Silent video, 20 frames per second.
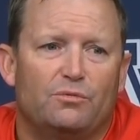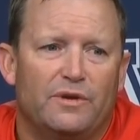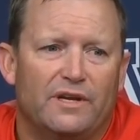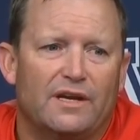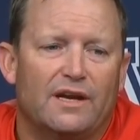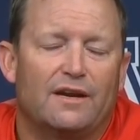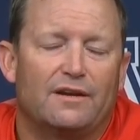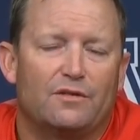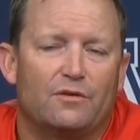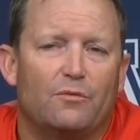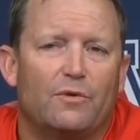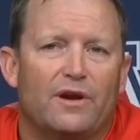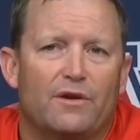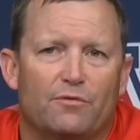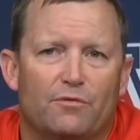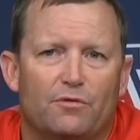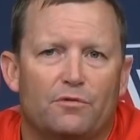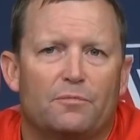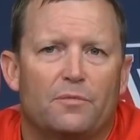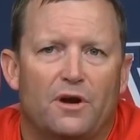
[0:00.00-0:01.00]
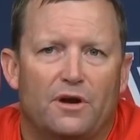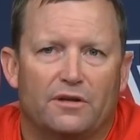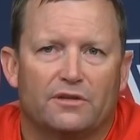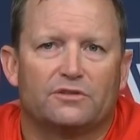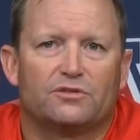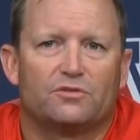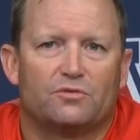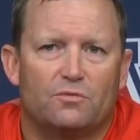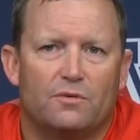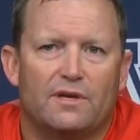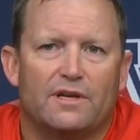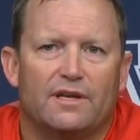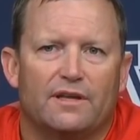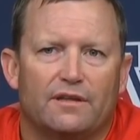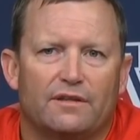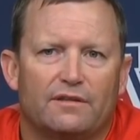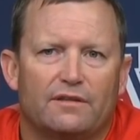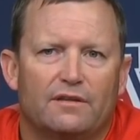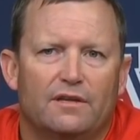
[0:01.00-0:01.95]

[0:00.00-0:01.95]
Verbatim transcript: We got in the weight room August 20th.